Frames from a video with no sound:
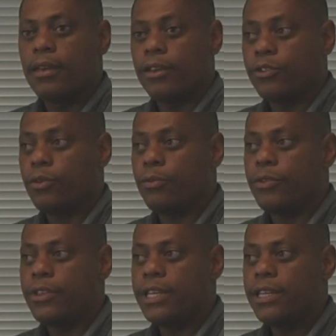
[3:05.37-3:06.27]
Yeah, so
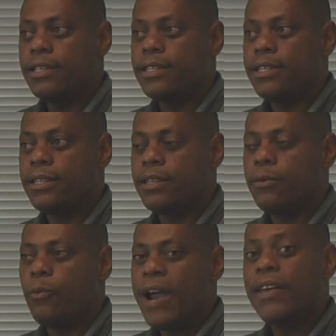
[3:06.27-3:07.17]
the, the
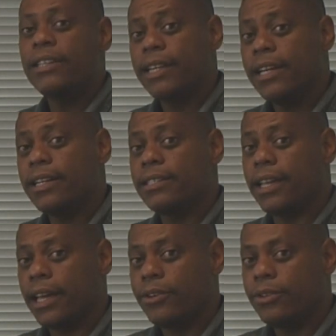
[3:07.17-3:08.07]
way that data is
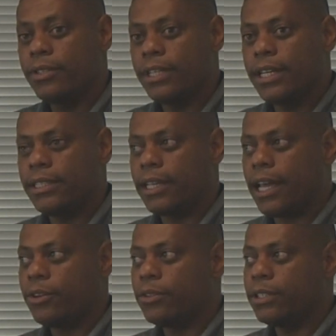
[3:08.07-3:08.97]
handled is
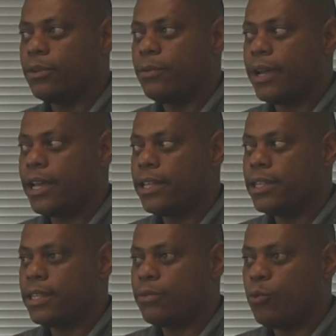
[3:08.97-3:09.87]
handled in a way
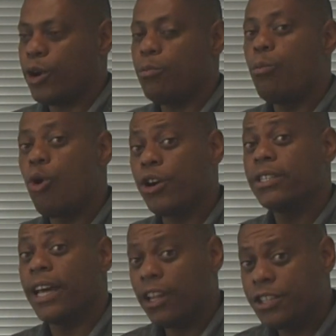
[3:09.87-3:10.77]
where more
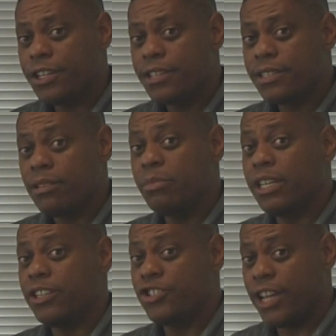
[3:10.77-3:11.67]
intelligence can
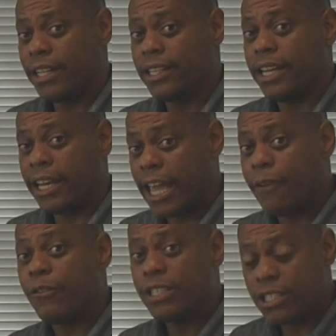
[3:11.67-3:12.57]
be injected at
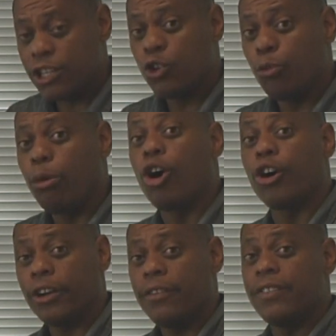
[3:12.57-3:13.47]
every single
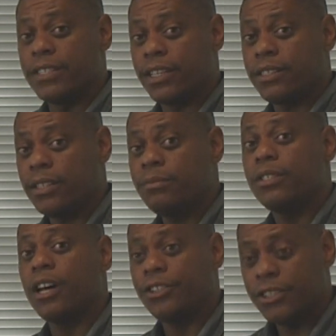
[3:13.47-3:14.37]
part of the system,
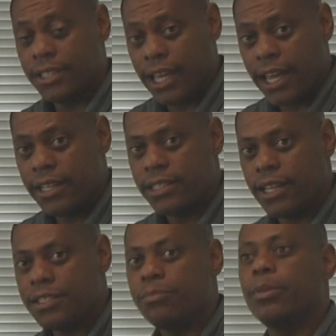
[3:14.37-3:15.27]
not just the
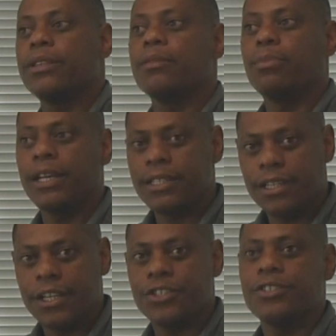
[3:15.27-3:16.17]
handsets, but the base
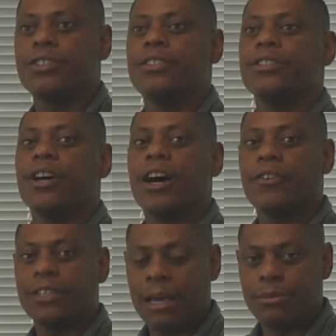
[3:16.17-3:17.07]
stations and these
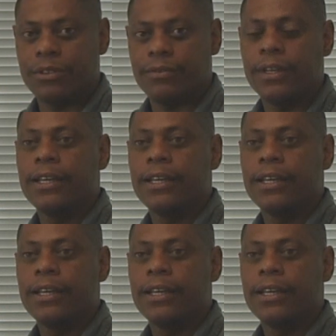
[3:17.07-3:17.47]
other types of